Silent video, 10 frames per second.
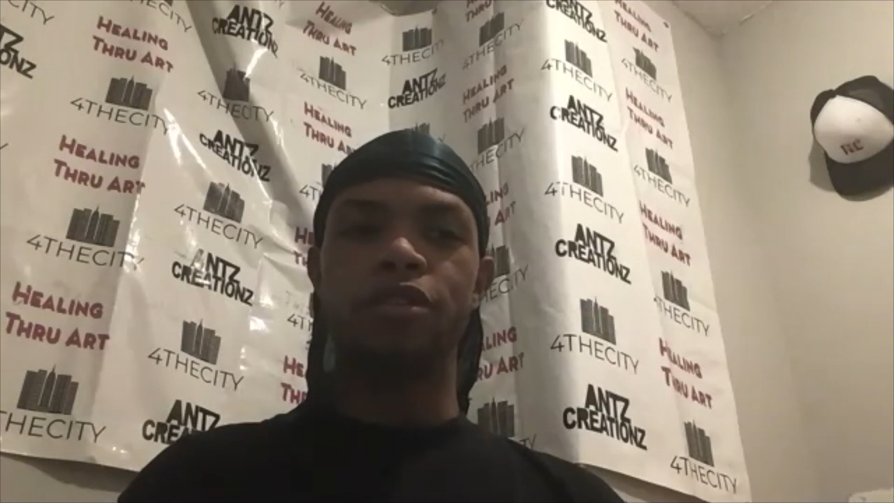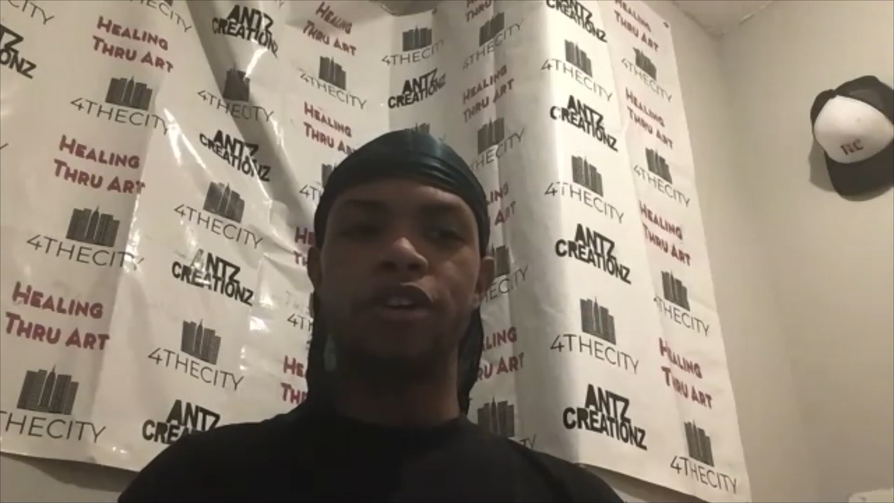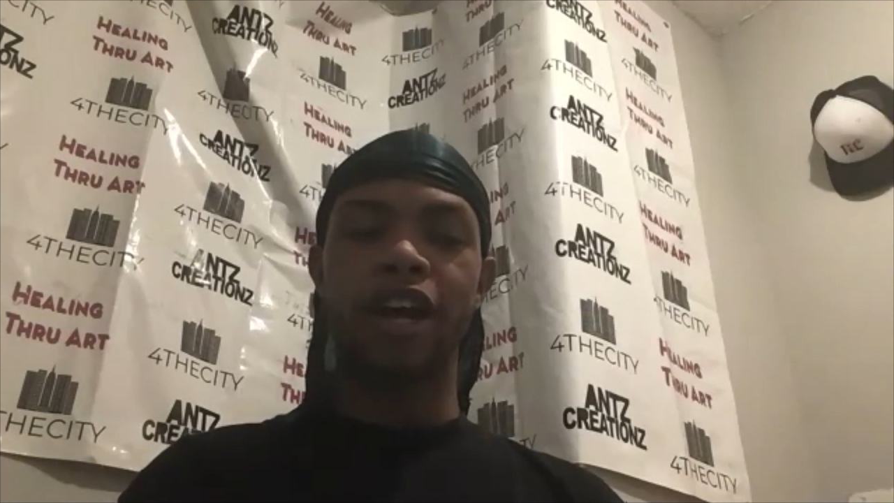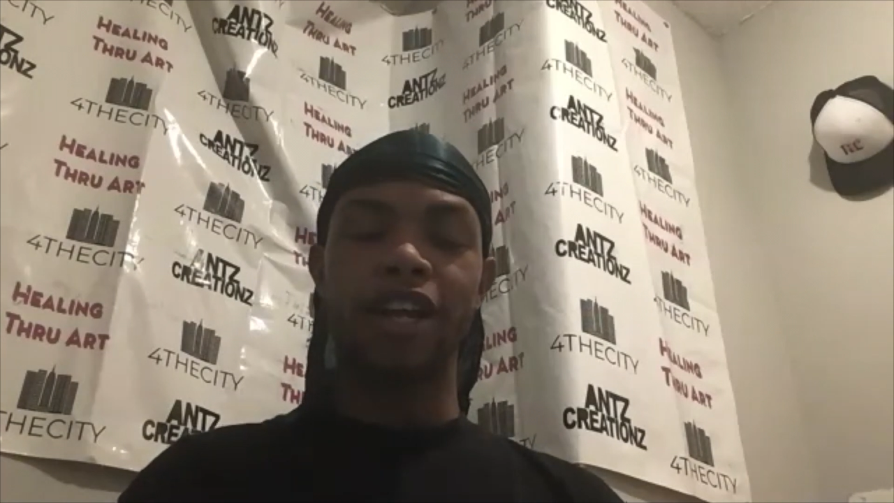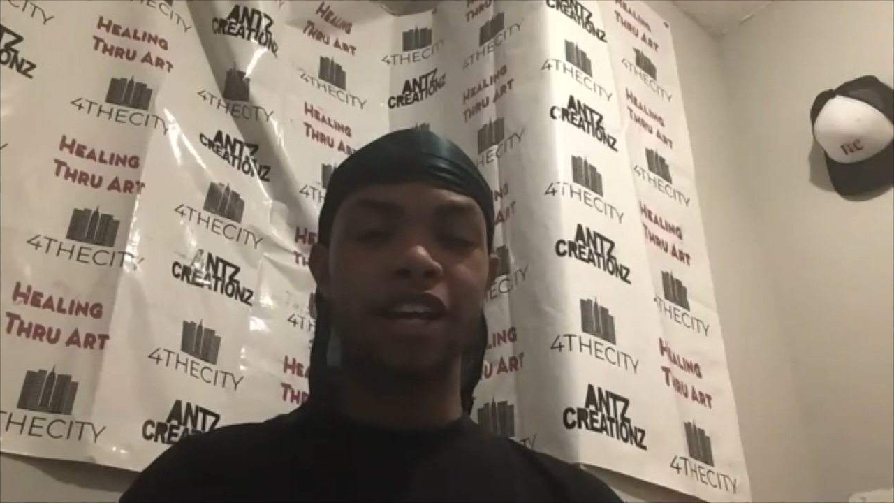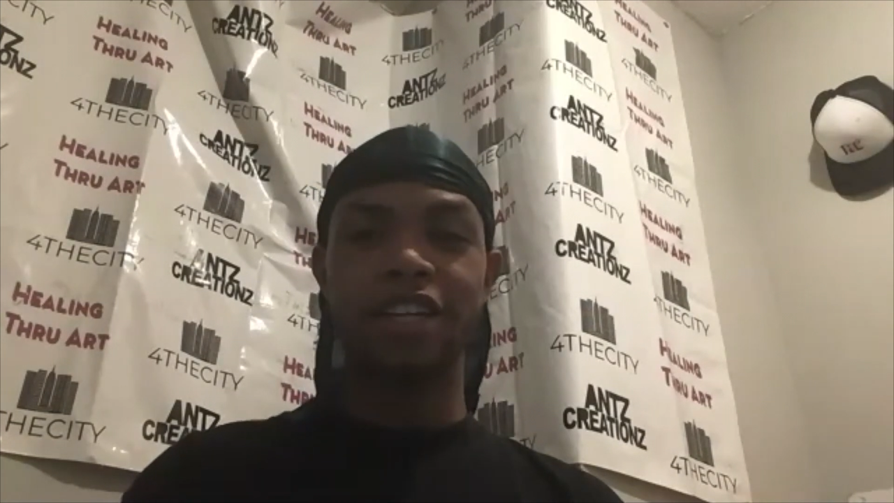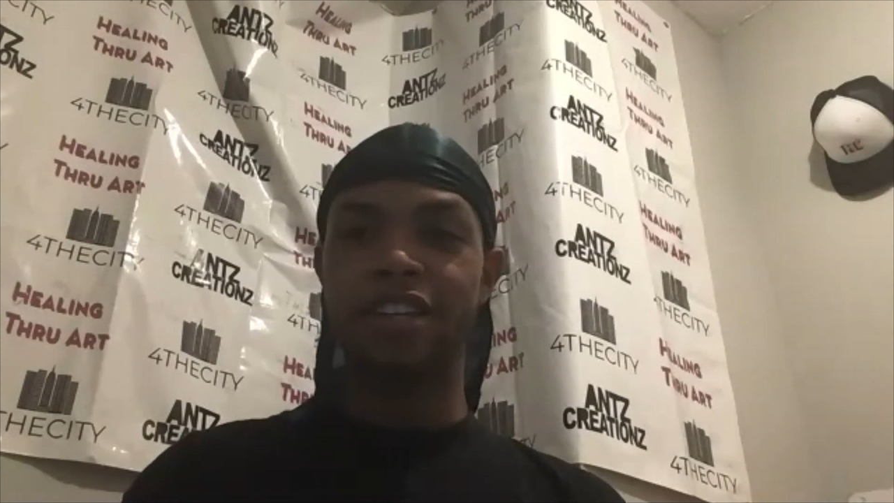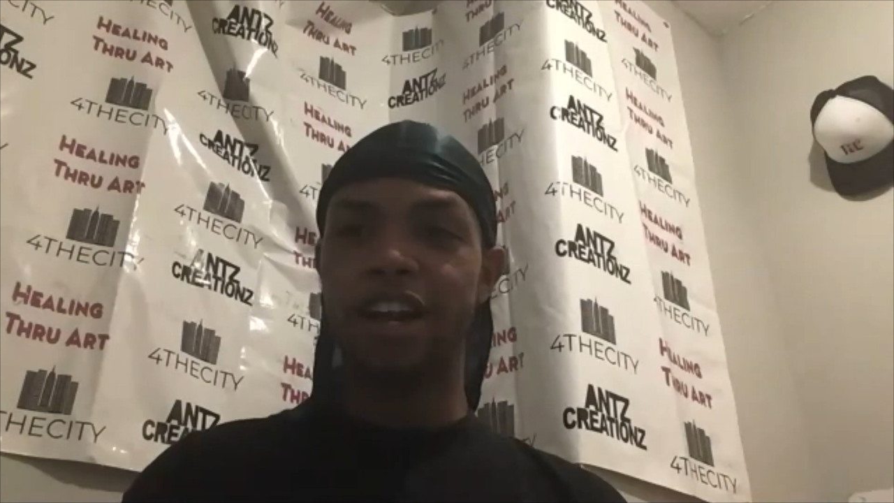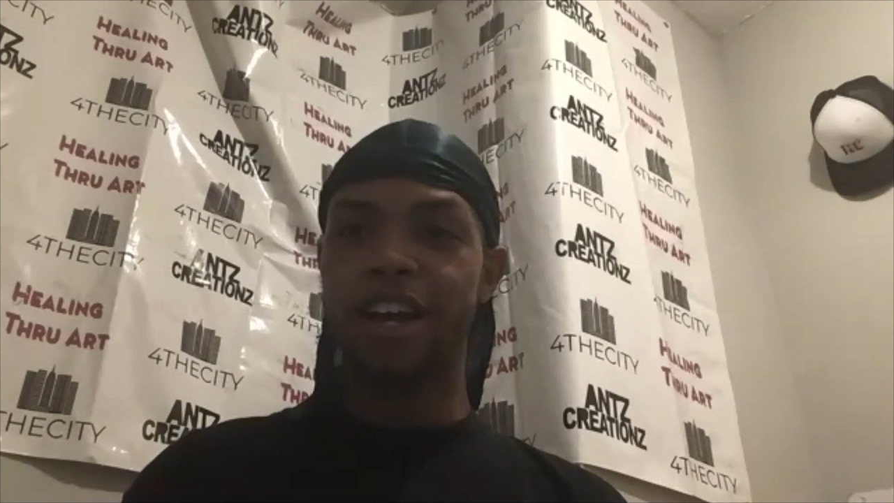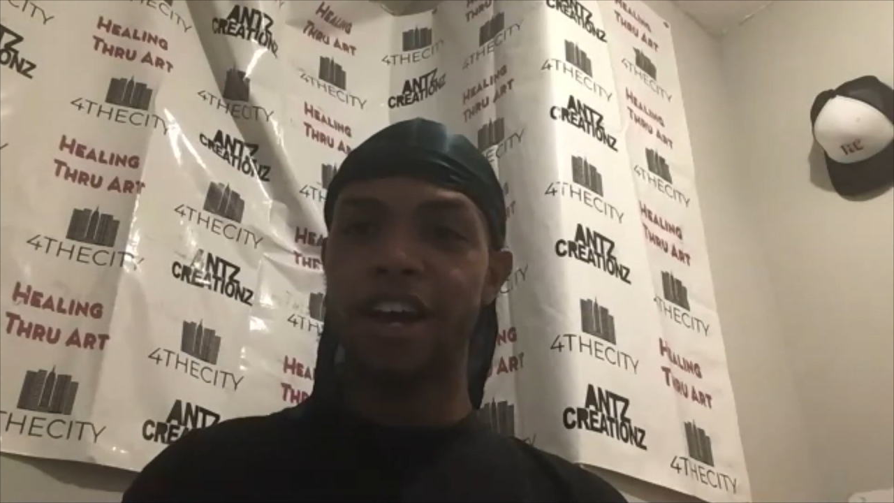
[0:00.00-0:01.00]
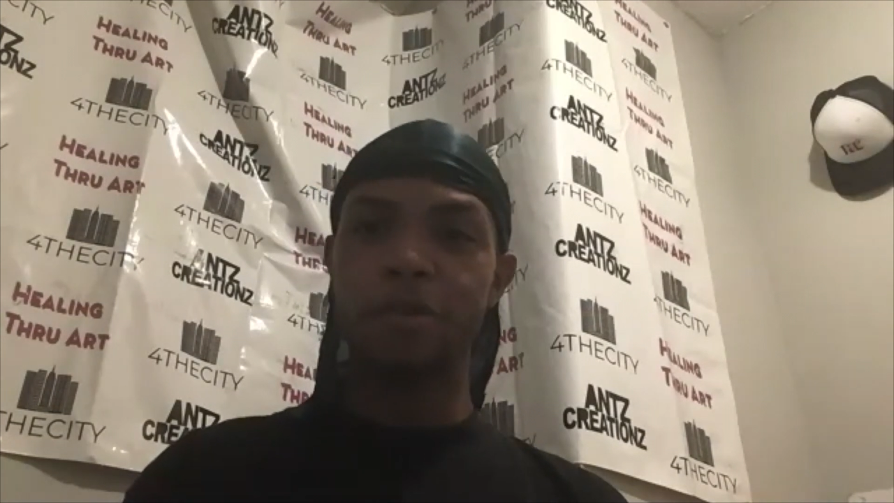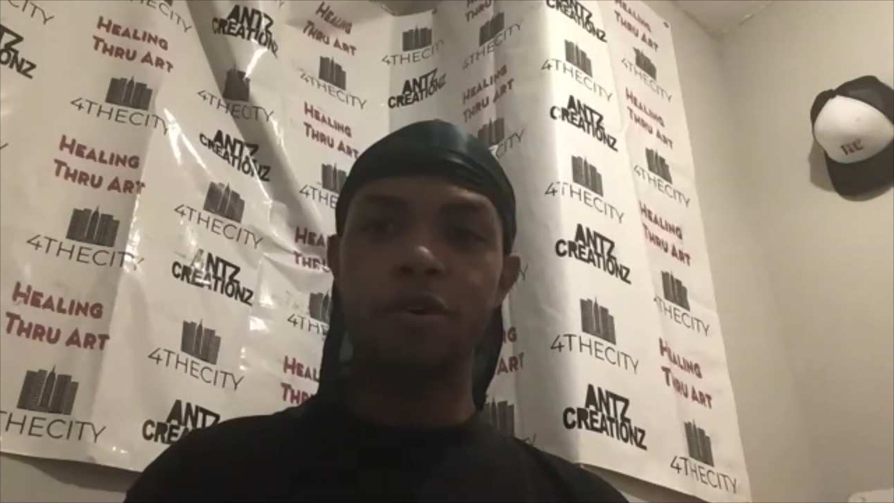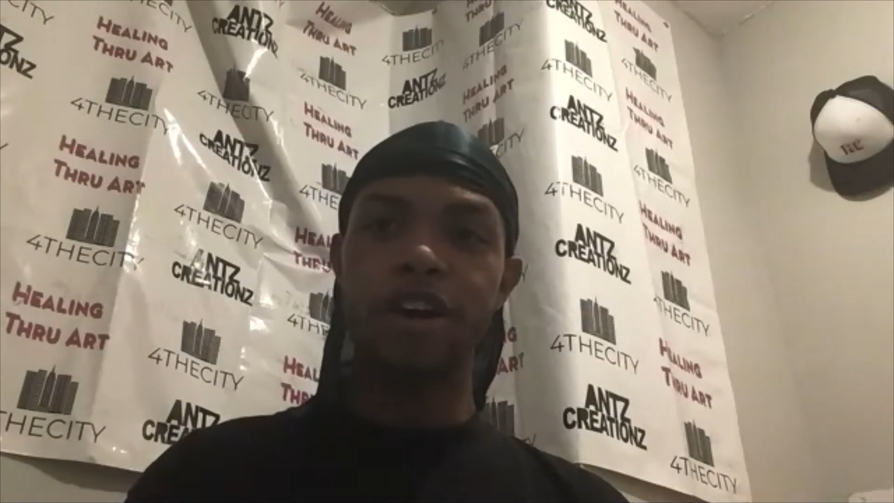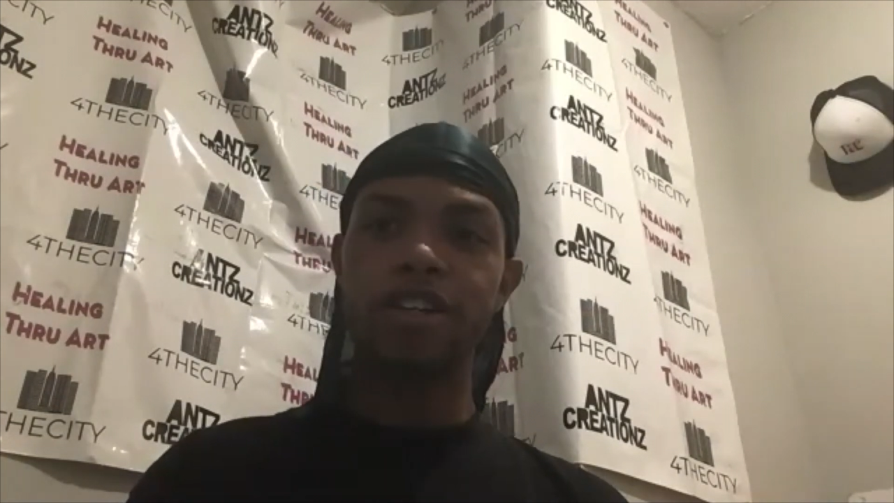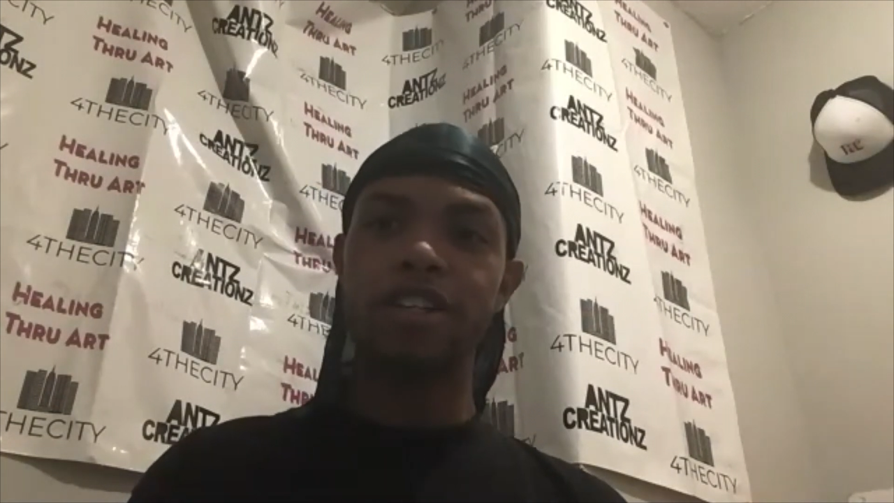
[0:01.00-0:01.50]
and like I said, I kind of
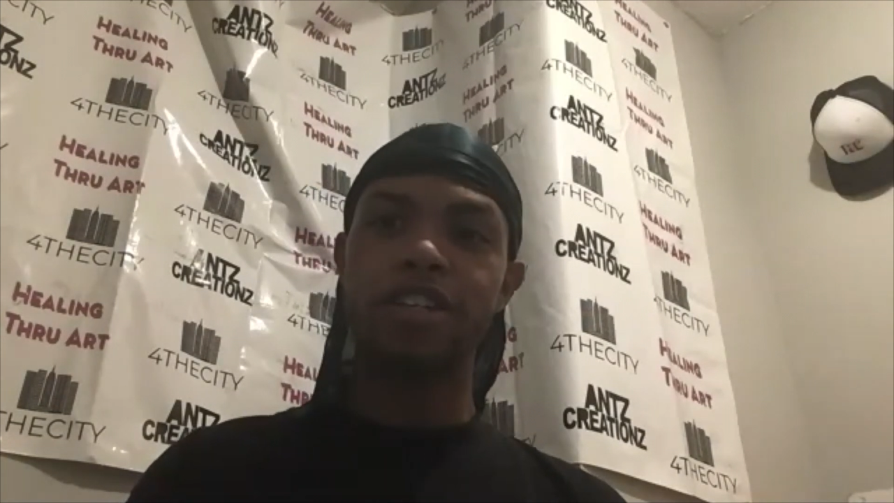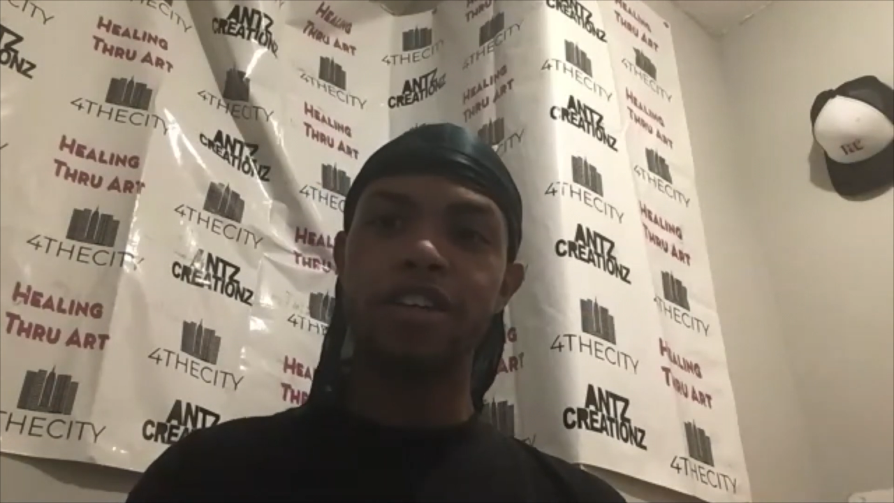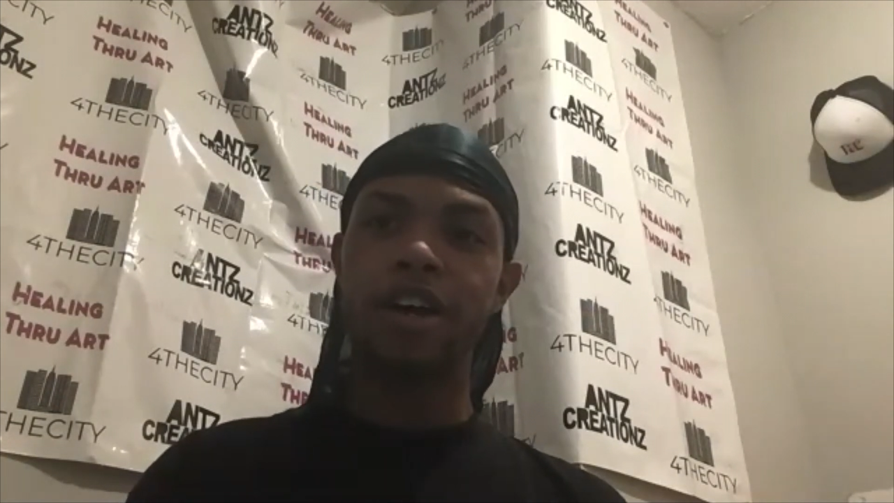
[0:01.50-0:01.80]
walked into.